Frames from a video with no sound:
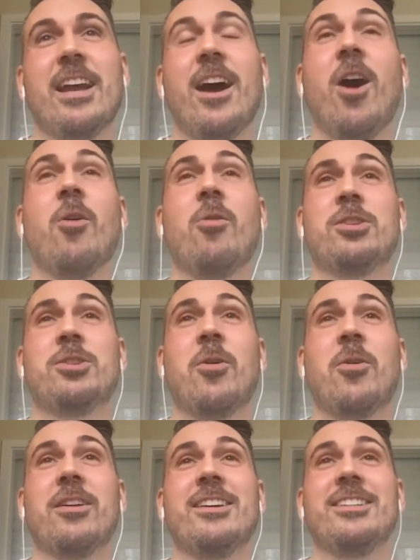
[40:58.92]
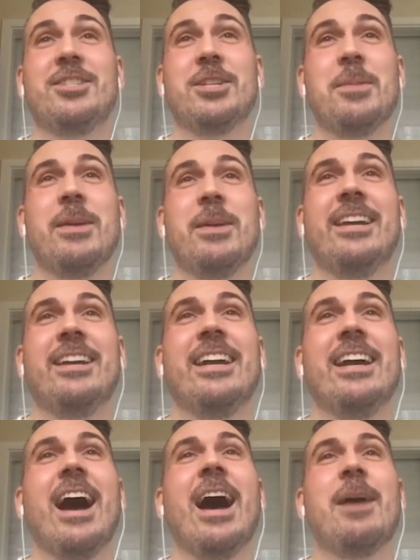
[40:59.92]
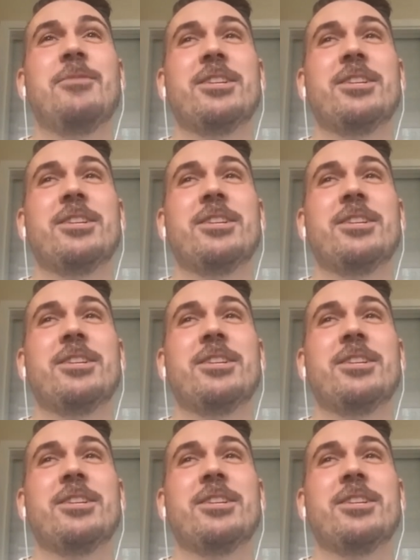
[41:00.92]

Oh, sorry, Jimmy. I'm